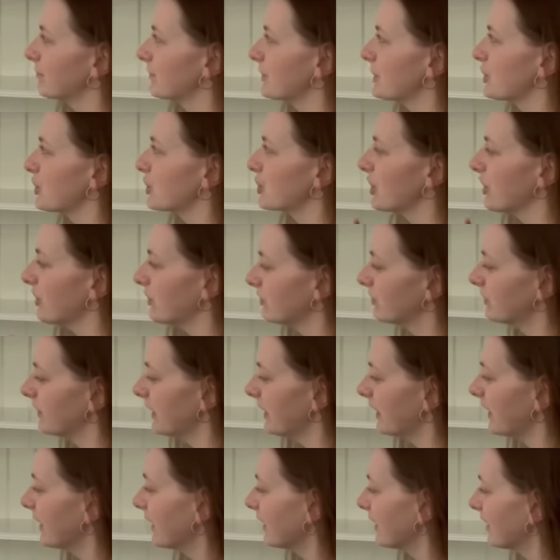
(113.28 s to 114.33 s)

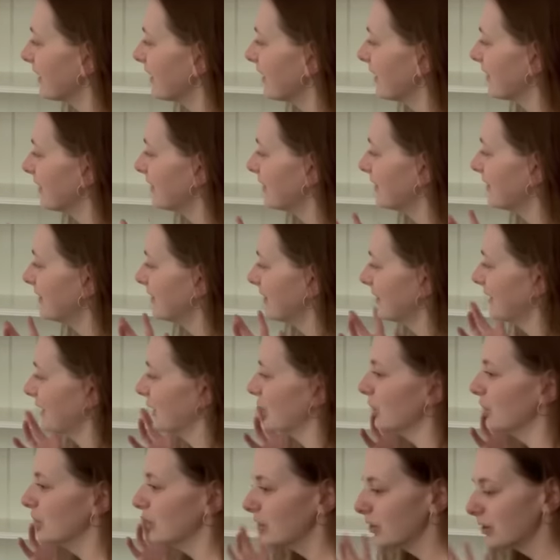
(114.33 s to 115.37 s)
shelving
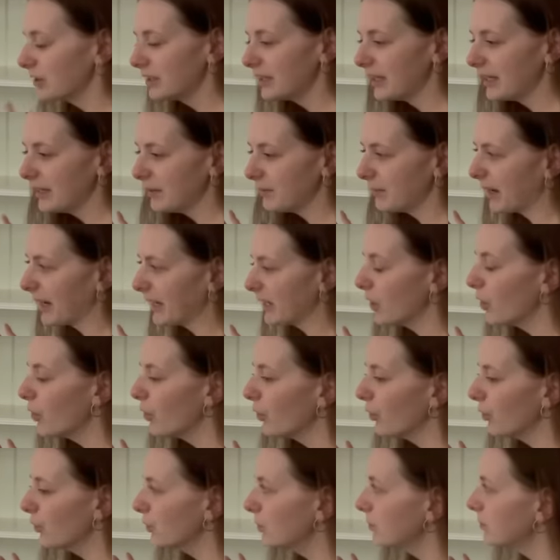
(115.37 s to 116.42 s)
look in my
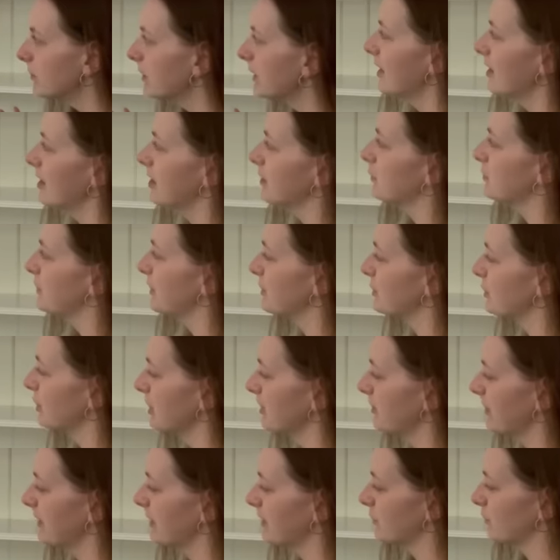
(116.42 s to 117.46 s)
home, especially
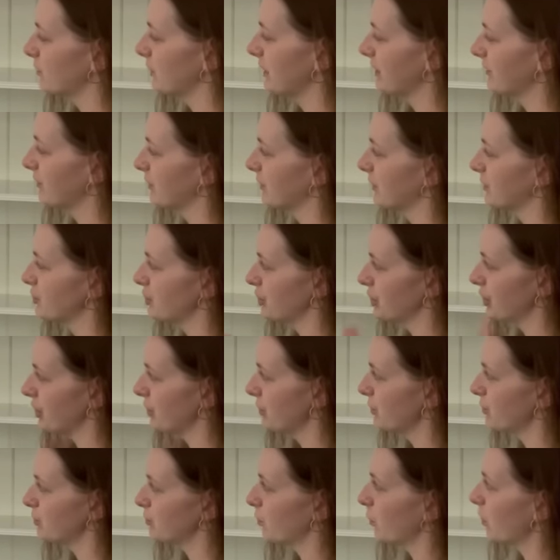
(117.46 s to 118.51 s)
because we have such a
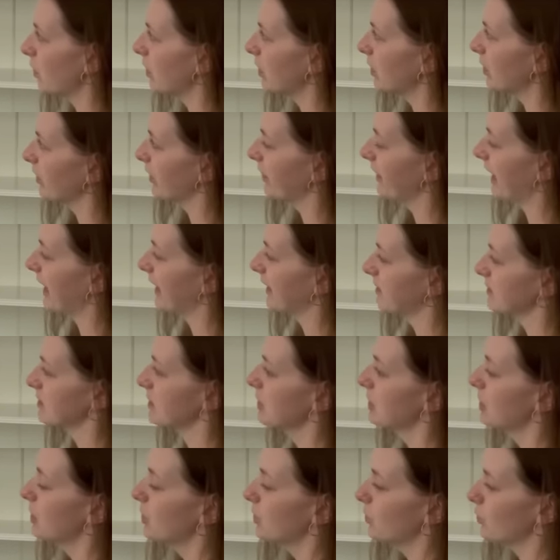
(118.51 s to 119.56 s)
huge wall that
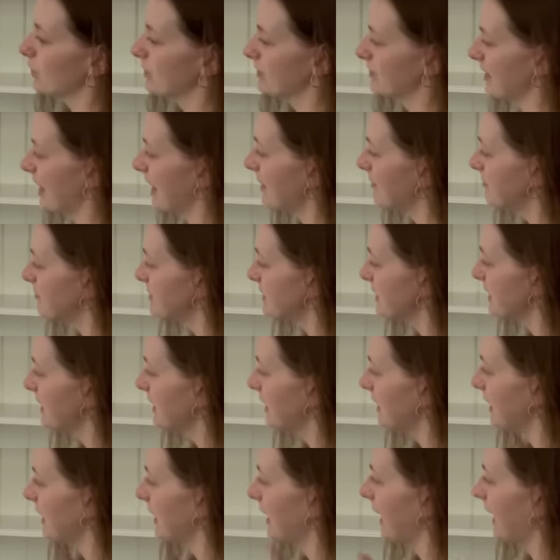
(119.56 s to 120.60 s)
was
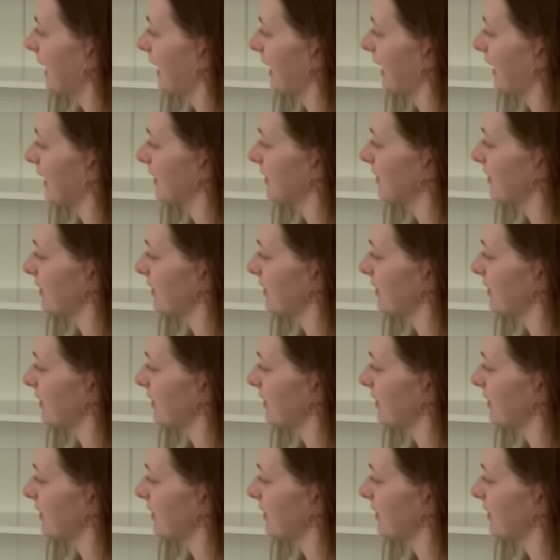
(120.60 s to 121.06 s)
empty and